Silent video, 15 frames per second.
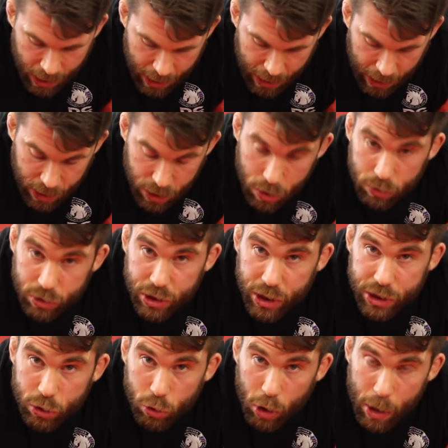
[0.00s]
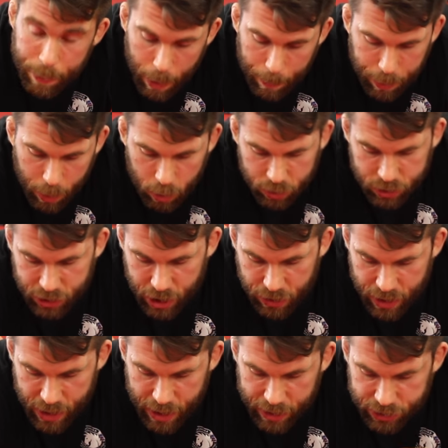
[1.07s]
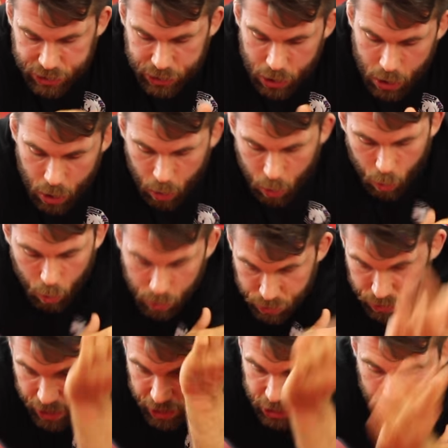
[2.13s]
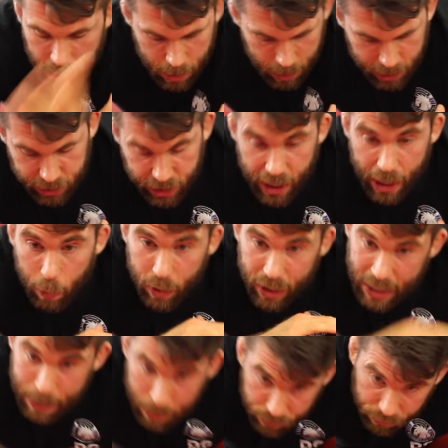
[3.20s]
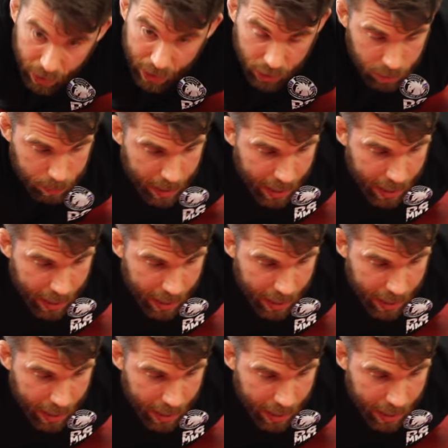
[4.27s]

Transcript: And I use this grip opposed to this or this, because again, I wanna keep it flat on the